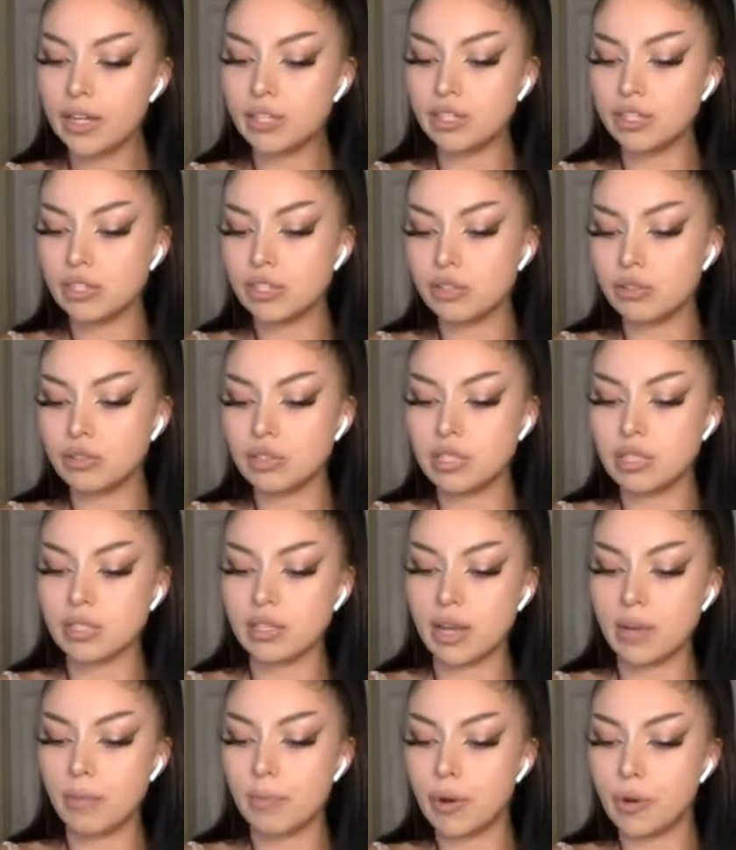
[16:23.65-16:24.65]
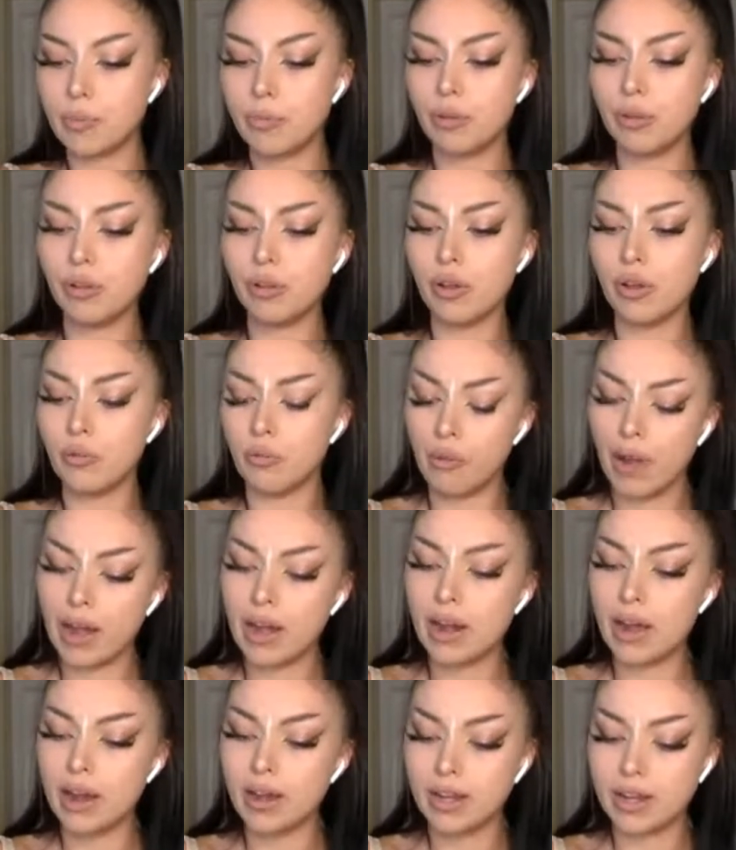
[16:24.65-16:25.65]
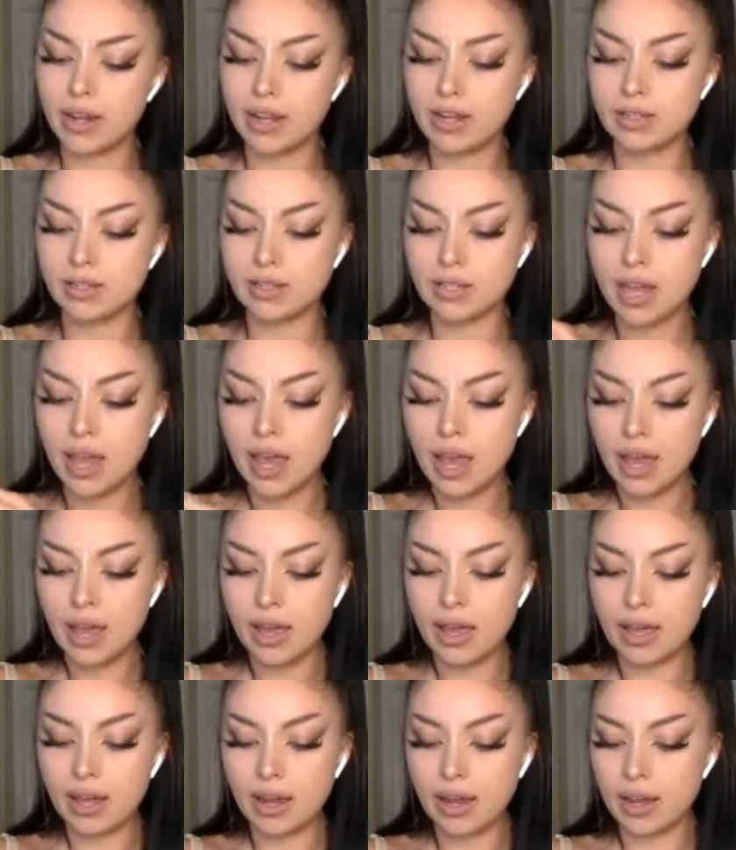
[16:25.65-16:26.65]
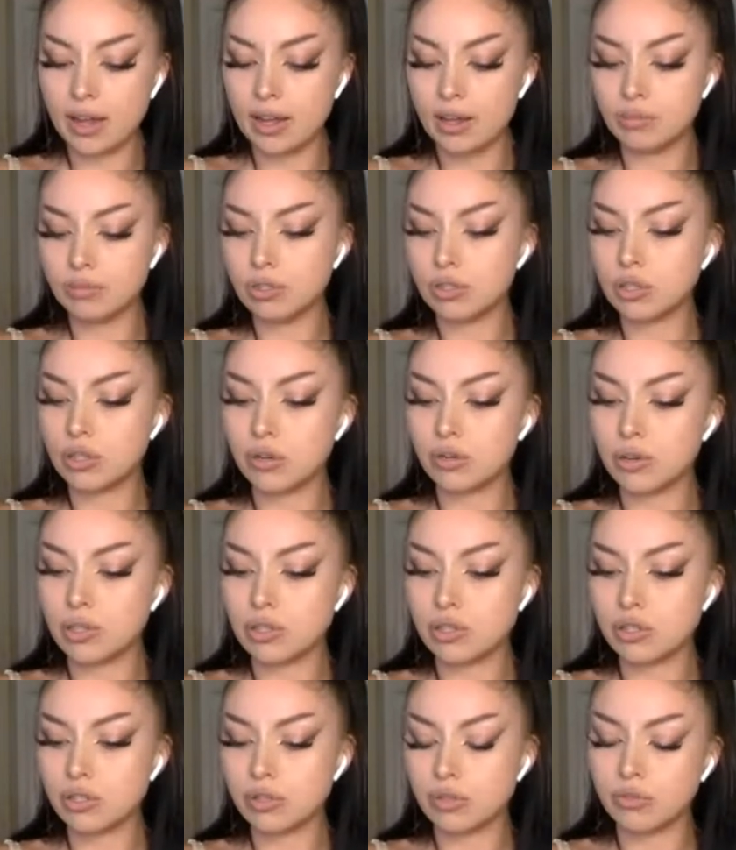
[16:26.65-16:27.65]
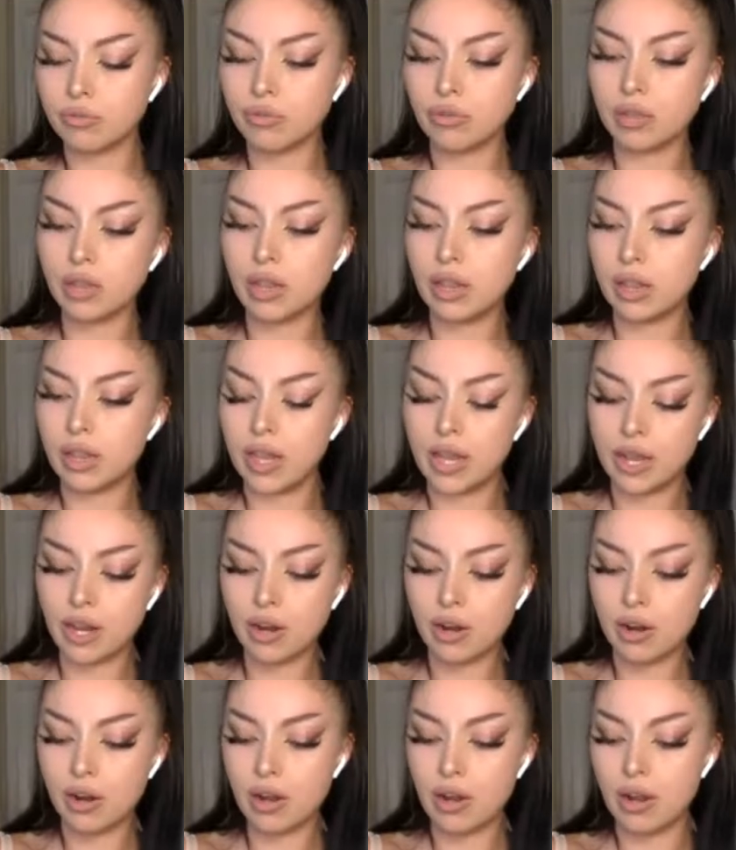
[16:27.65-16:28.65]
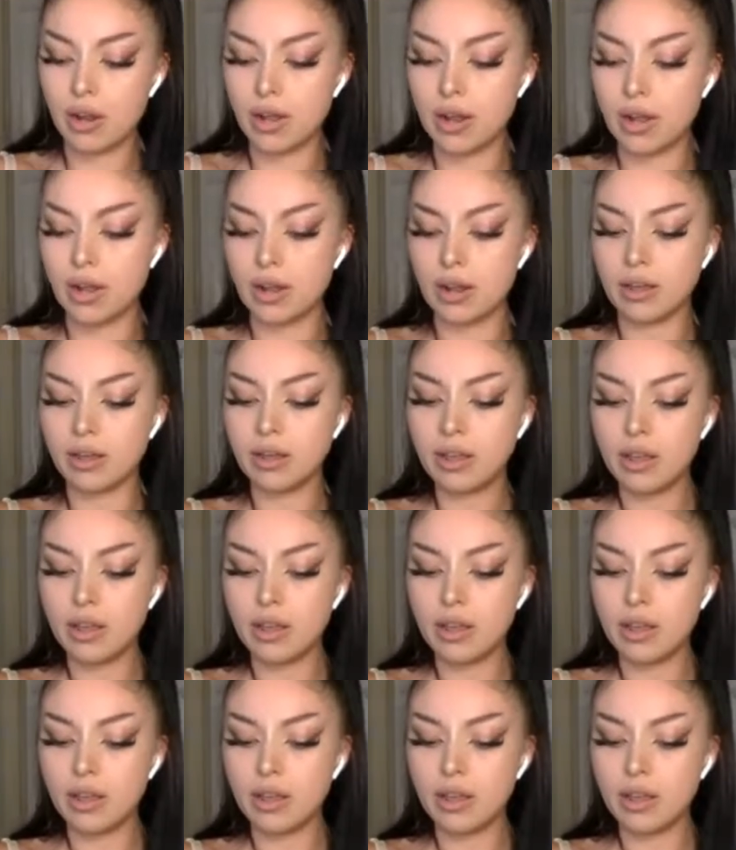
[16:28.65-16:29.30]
I just use these purple red onions, and I am just going to layer on